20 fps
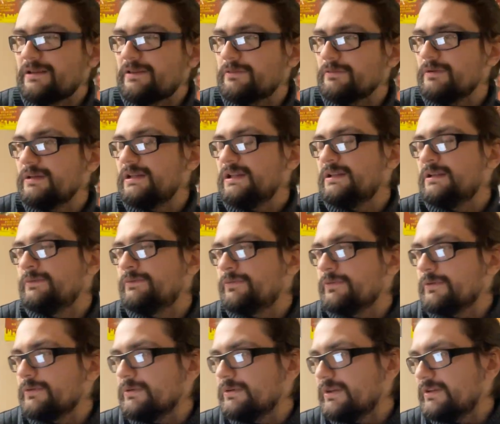3
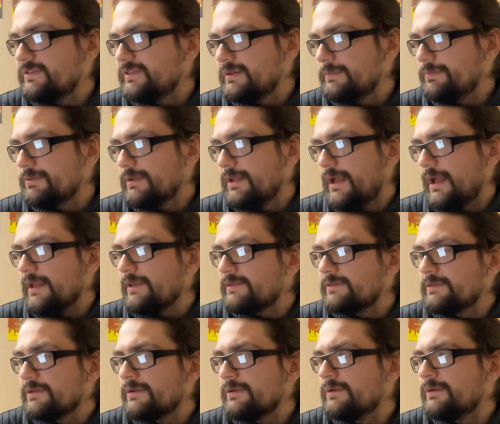for Disney Plus,
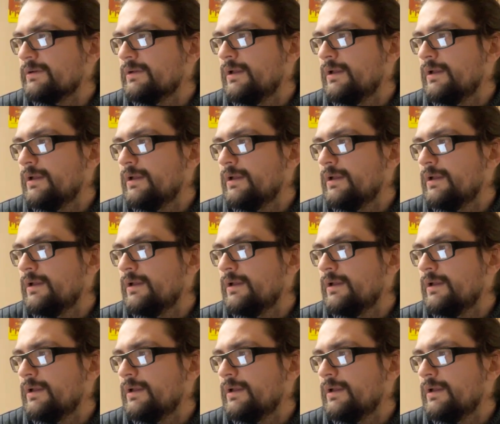so